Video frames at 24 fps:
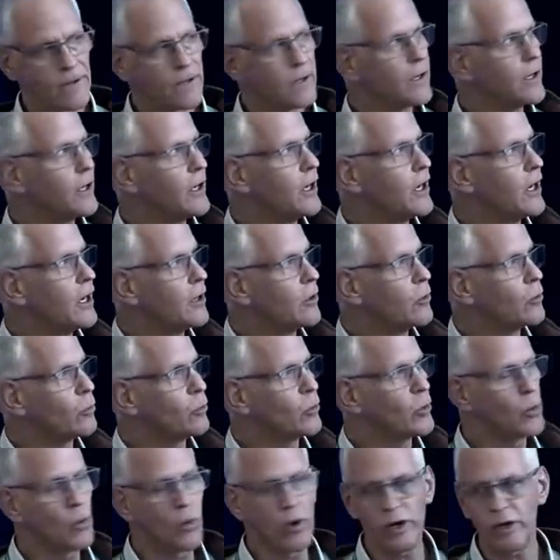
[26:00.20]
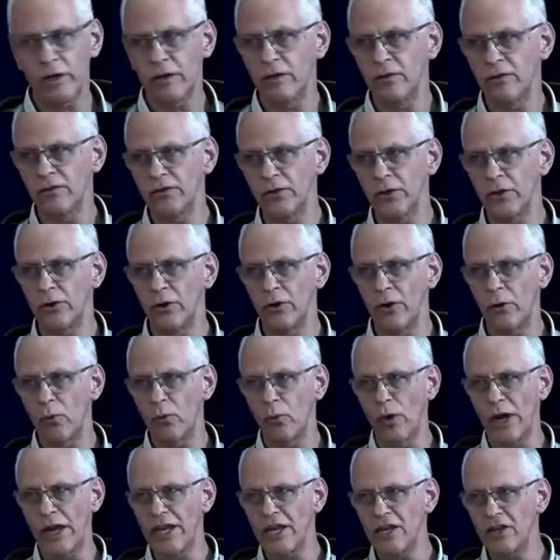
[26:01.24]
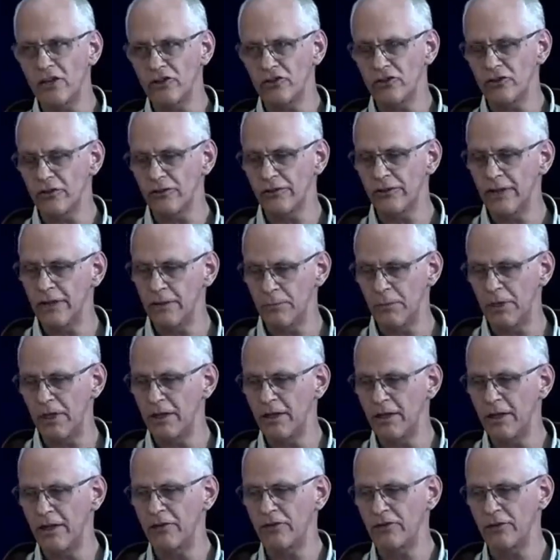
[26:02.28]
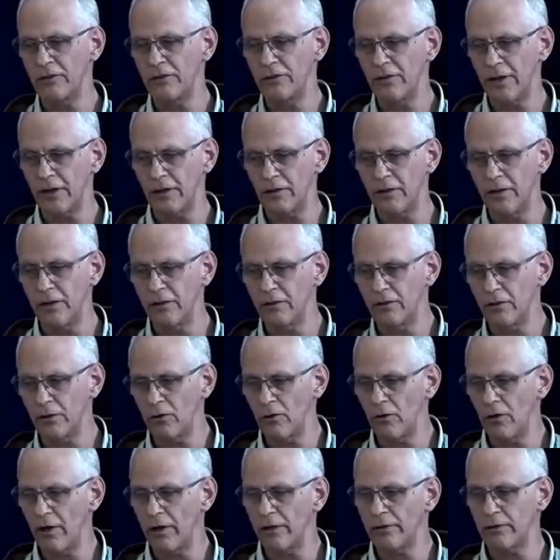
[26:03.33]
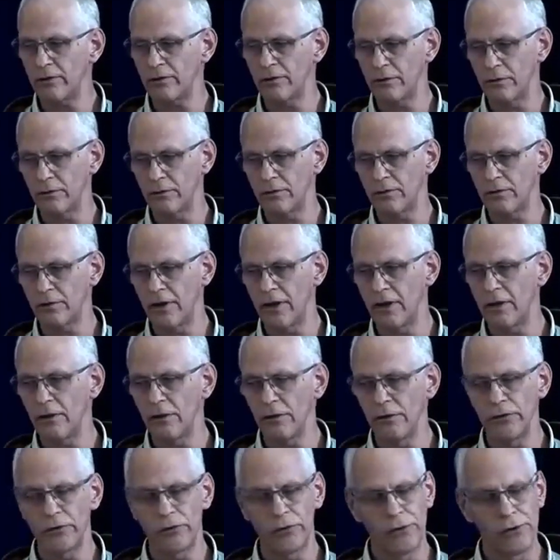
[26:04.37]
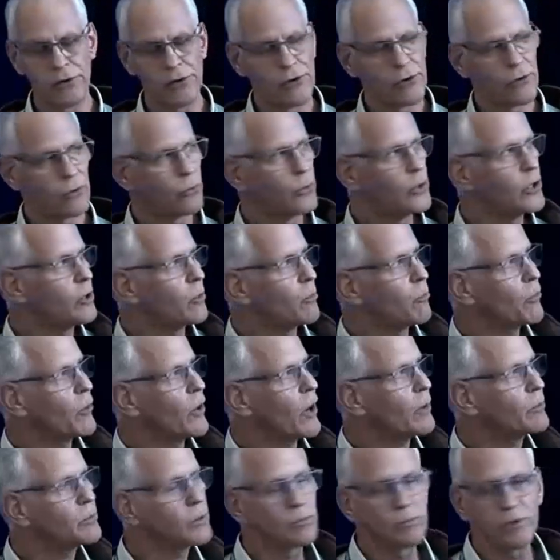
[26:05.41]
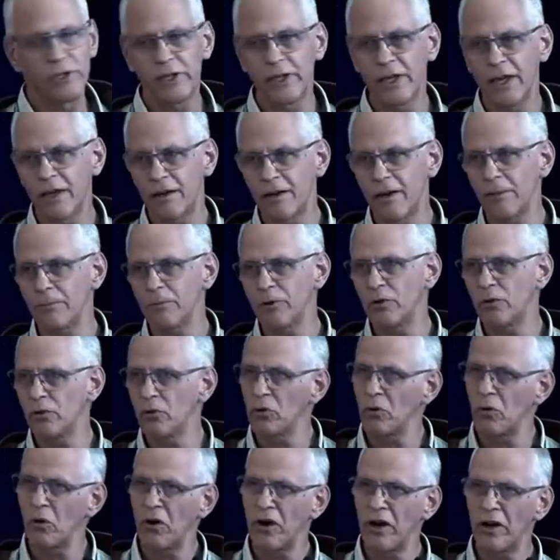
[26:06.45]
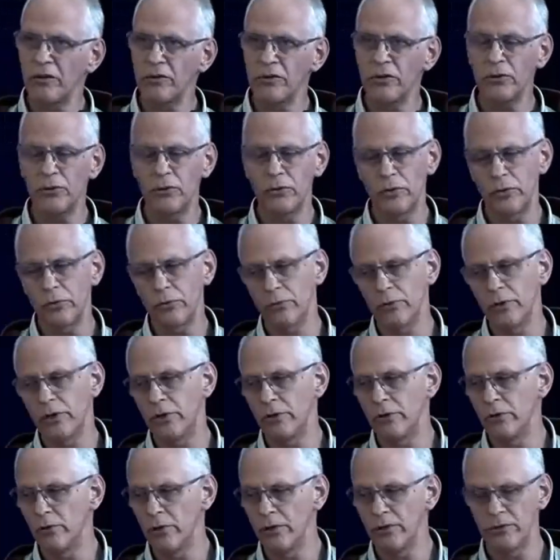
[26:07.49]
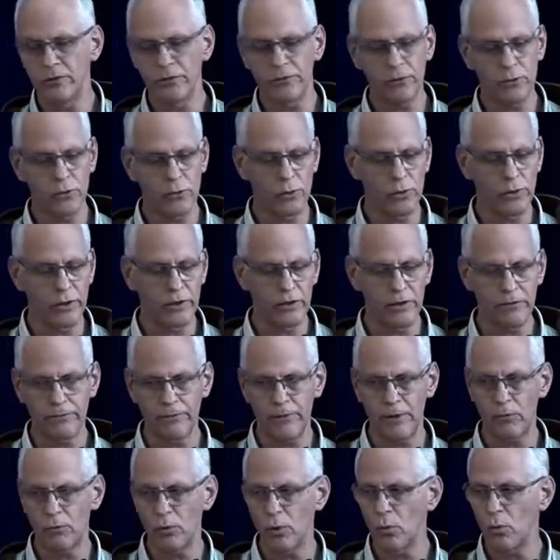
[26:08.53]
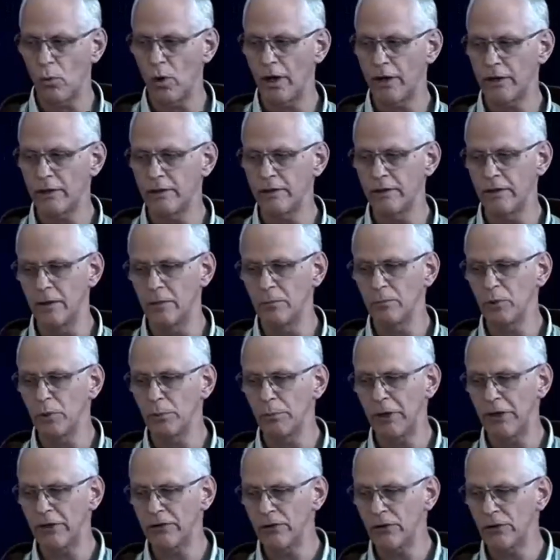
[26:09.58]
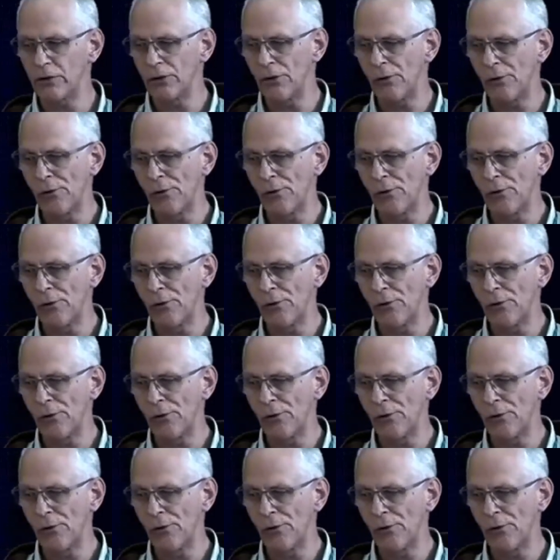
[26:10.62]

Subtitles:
We want to consider a range of heat mitigation techniques across scales. We can probably get up to around 2 to 3 degrees of cooling if they were widely implemented.